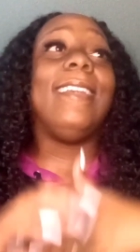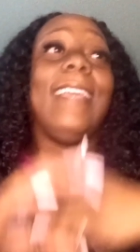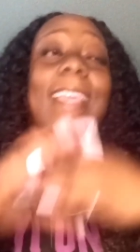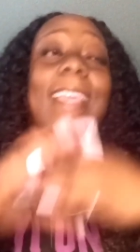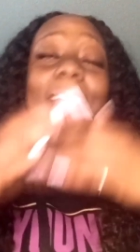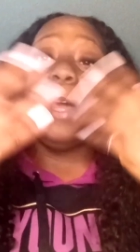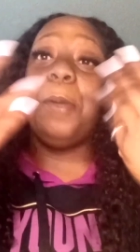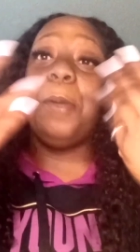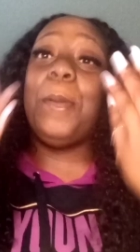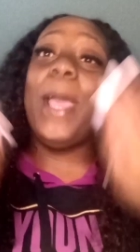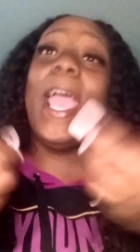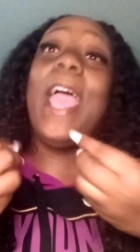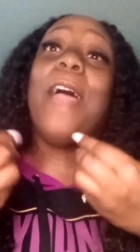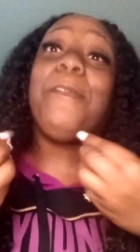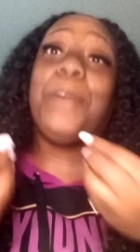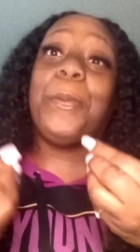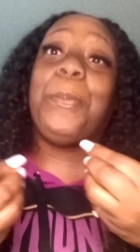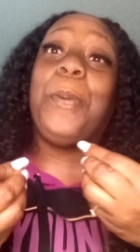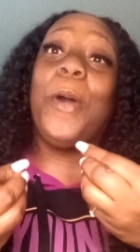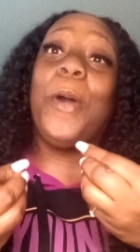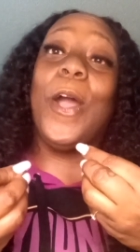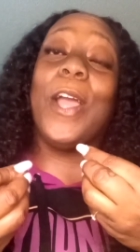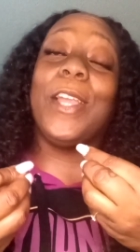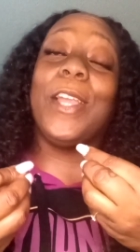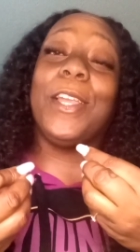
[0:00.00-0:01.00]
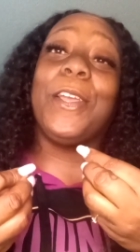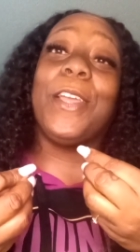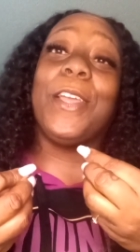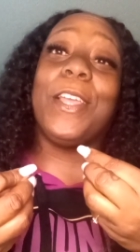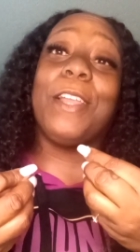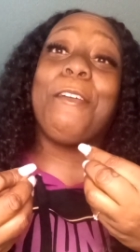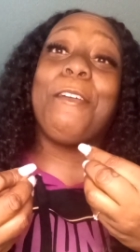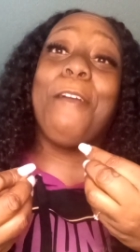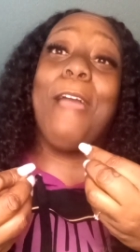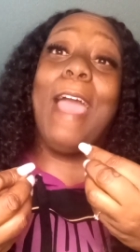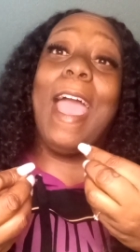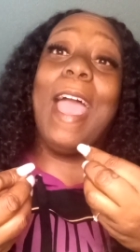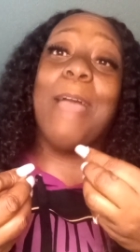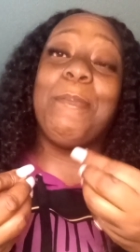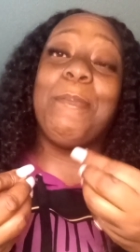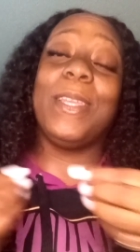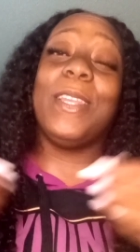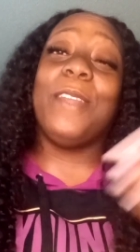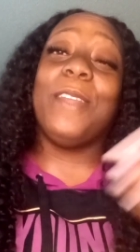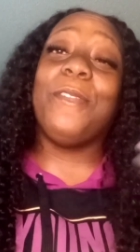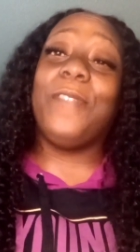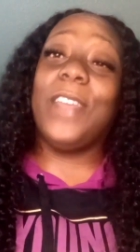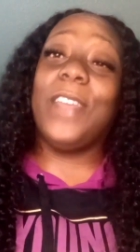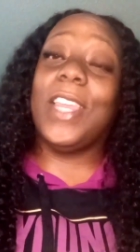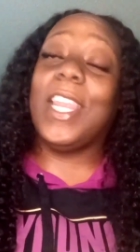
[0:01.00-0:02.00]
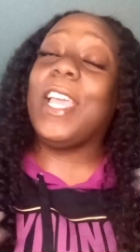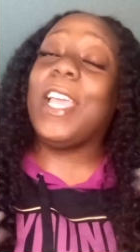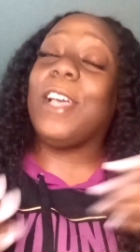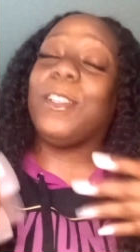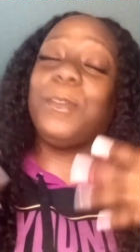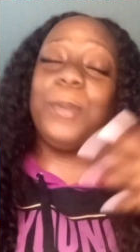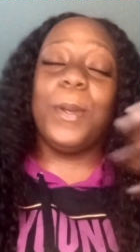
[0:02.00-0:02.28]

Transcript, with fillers: And I'm going to have a partner in crime in them videos,